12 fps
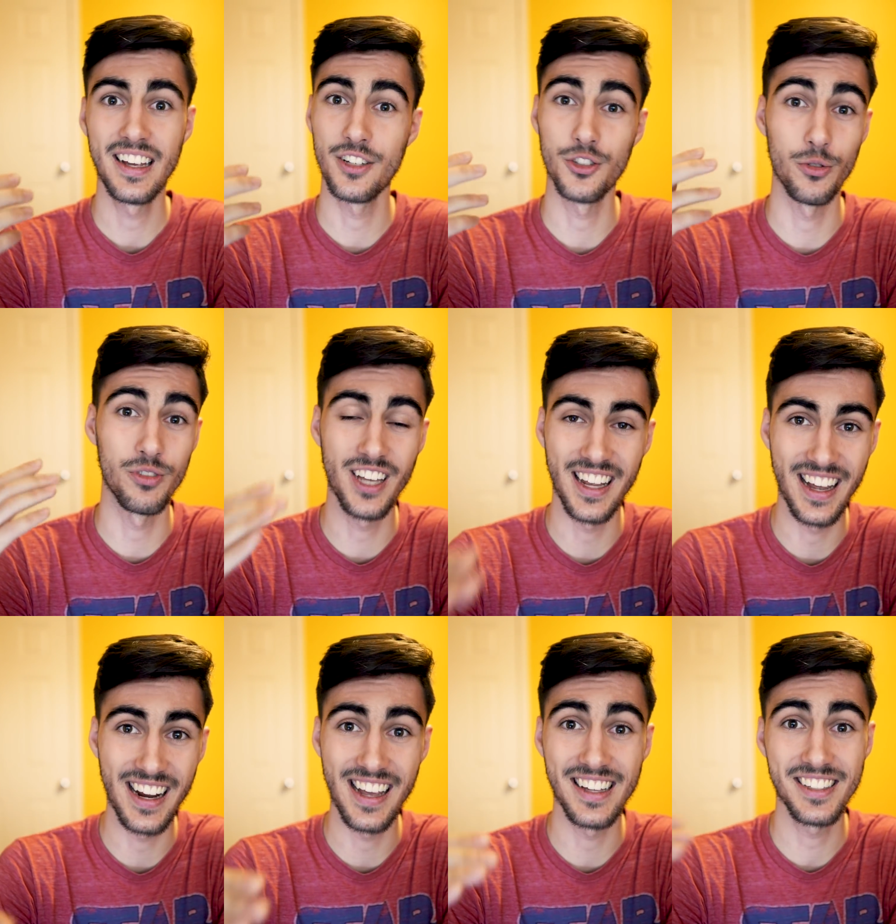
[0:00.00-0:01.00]
It can shoot
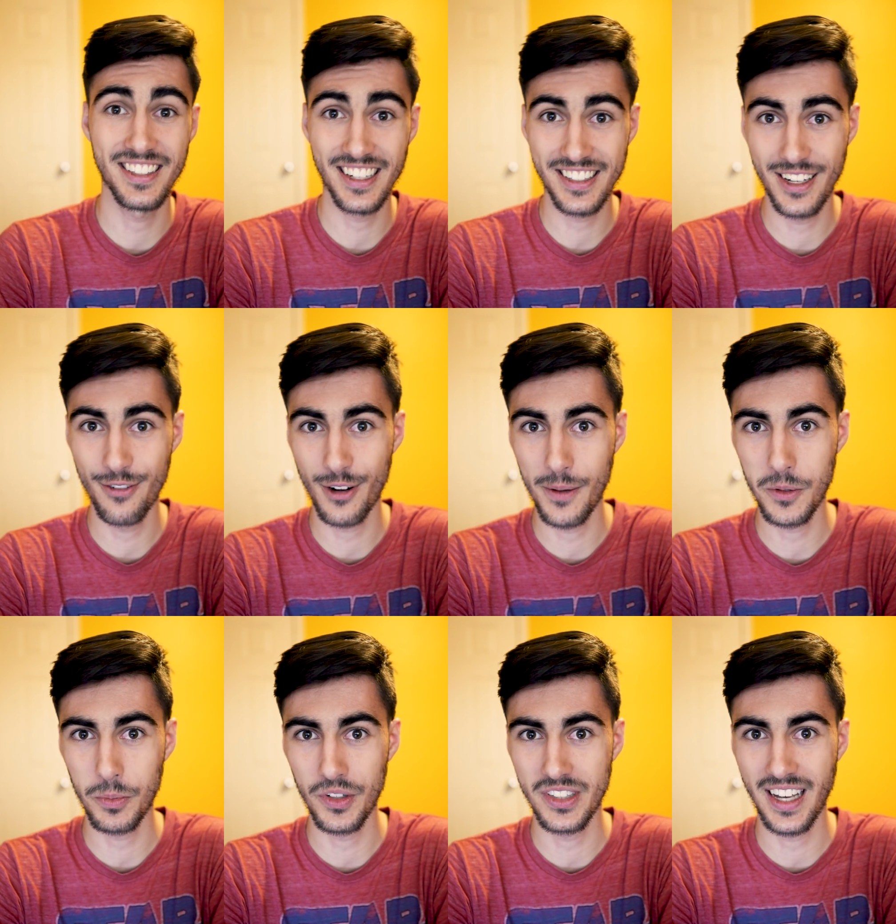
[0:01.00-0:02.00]
1080 at 60 frames
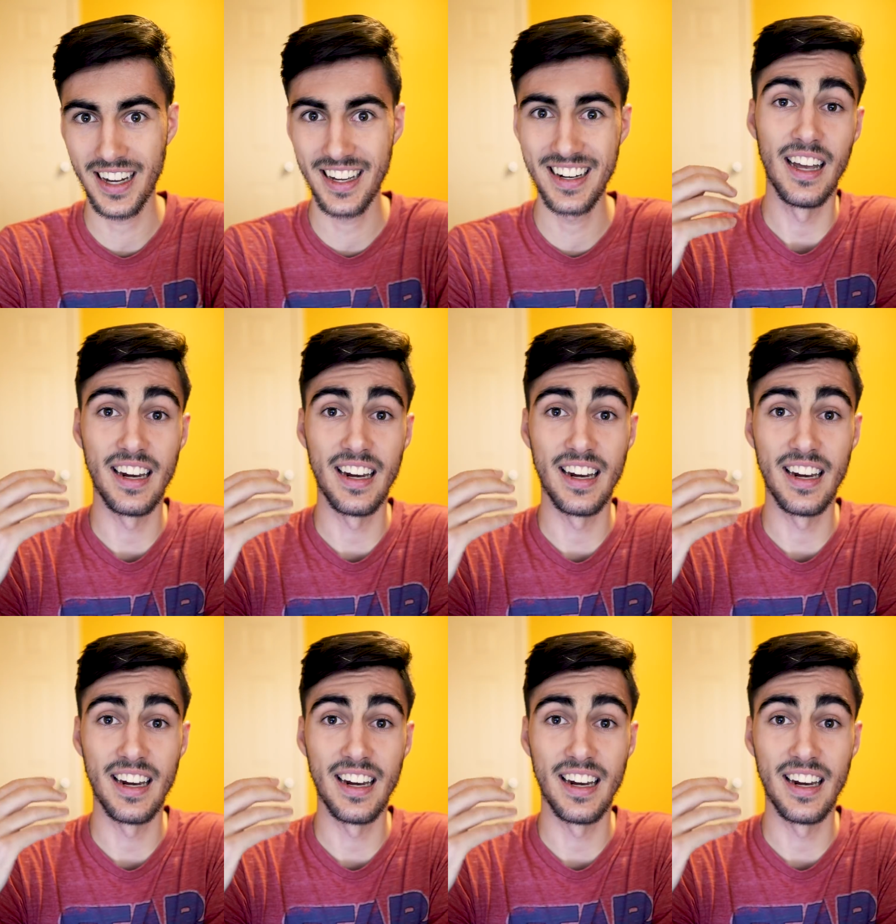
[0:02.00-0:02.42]
per second.